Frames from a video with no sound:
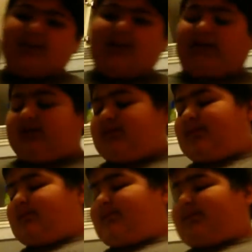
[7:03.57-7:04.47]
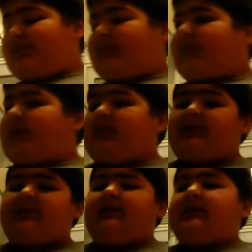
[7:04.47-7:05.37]
And
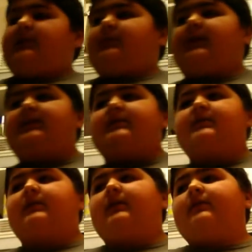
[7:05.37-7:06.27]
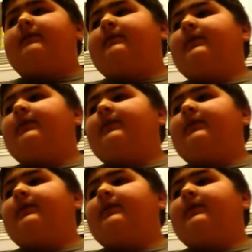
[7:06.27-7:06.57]
then you'd add the rest of